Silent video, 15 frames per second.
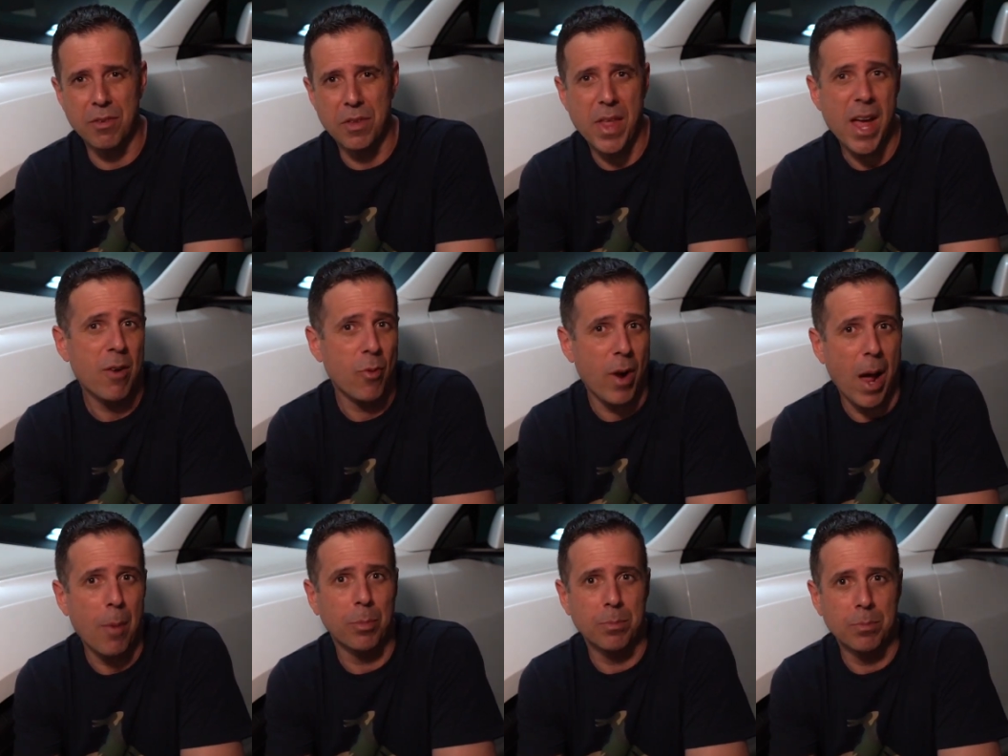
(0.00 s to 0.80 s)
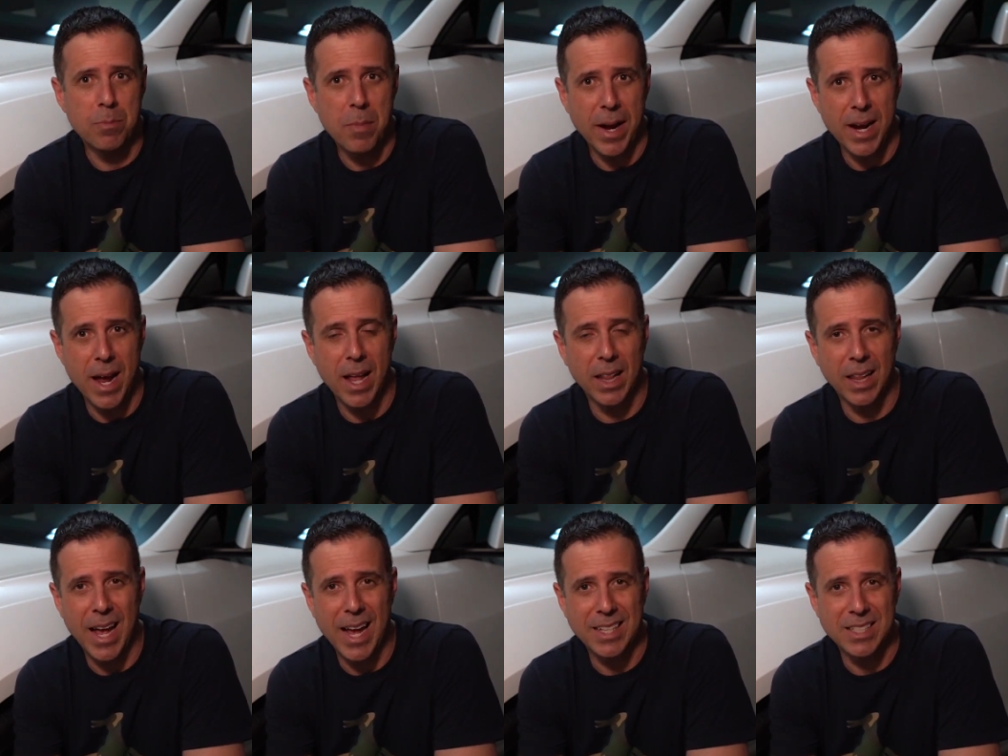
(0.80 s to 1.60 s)
and that wrap may not
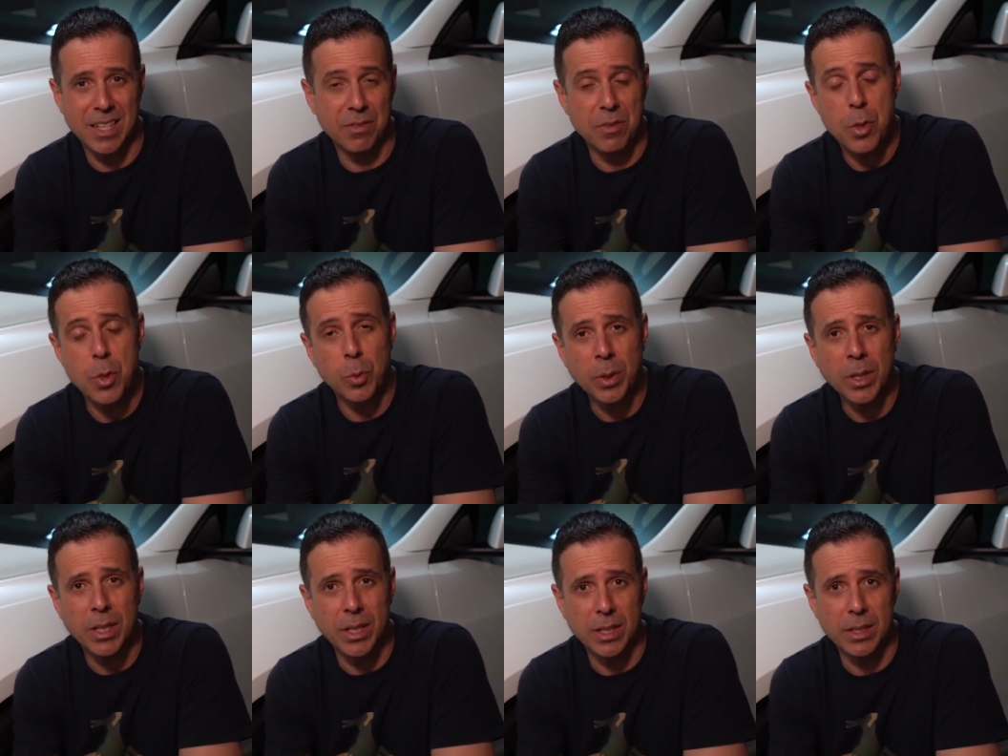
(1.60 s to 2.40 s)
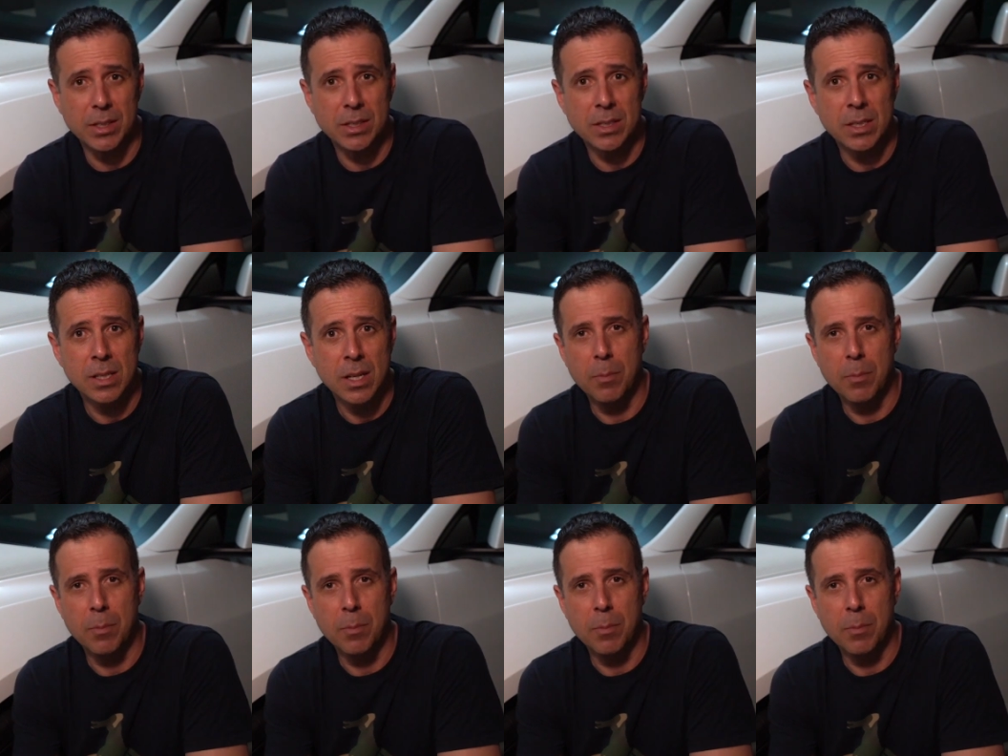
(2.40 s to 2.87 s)
last even 3 years.